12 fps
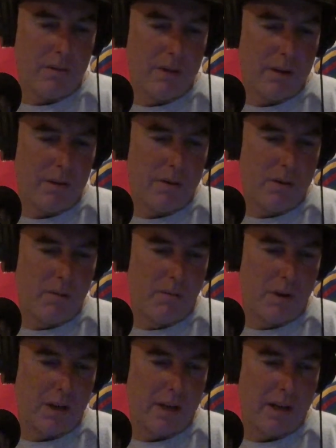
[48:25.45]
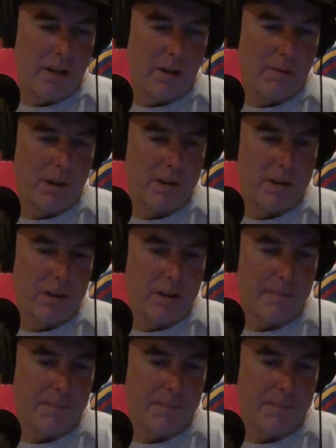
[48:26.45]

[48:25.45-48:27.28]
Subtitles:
You're working down the questions.